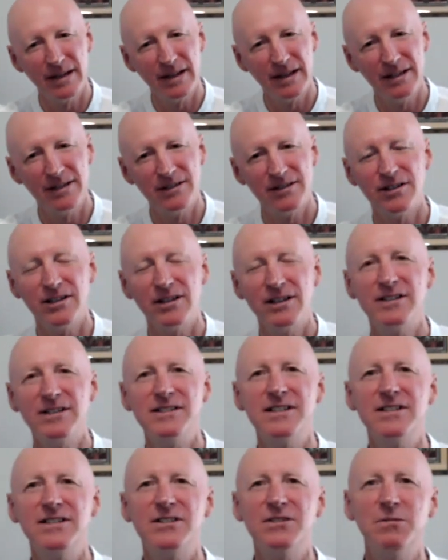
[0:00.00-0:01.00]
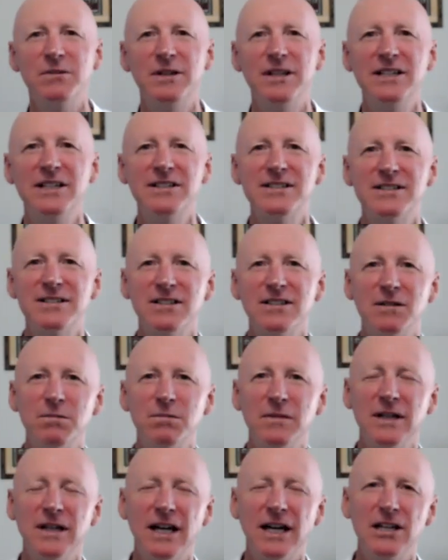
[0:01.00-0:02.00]
it turns into
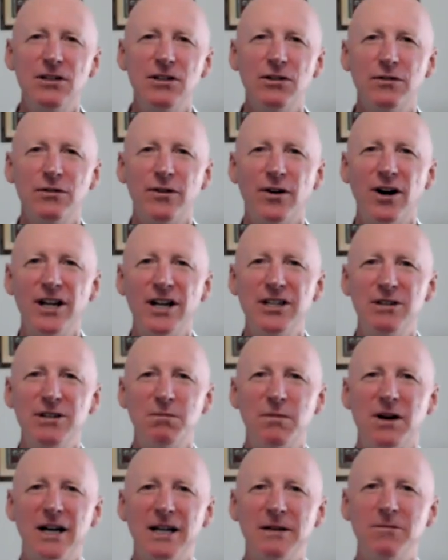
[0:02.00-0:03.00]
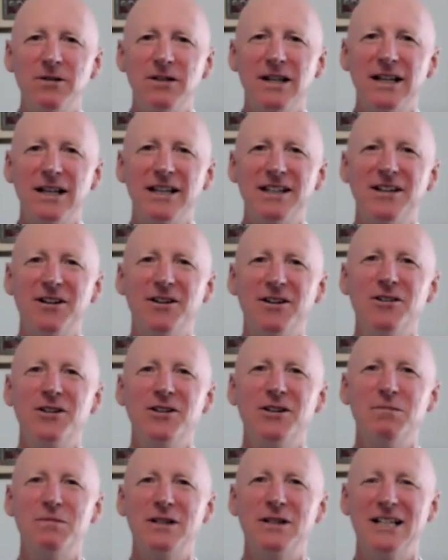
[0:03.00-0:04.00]
wisdom, and you'll find your mind will let go
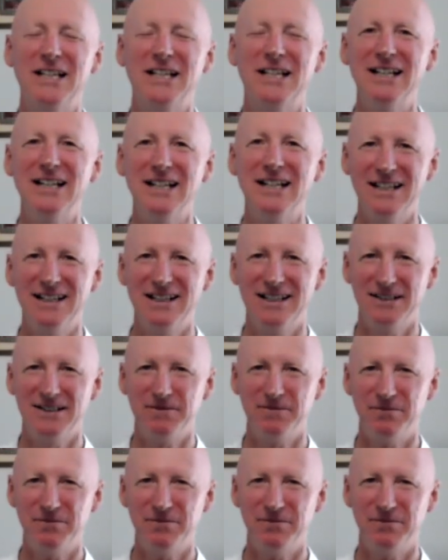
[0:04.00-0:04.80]
completely.